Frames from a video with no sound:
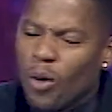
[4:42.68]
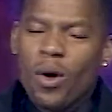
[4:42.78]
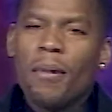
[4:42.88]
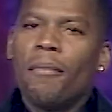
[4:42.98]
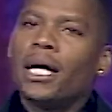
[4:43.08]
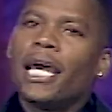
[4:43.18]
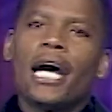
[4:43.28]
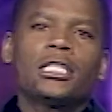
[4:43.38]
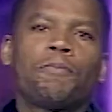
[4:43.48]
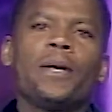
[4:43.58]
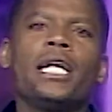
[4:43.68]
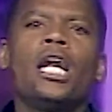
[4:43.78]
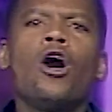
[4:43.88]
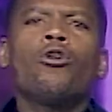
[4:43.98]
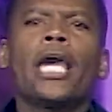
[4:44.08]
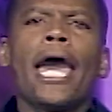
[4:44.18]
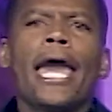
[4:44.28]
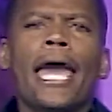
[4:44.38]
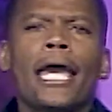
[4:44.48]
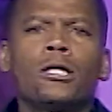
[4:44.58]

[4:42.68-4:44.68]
Where my money? I spent it on gas.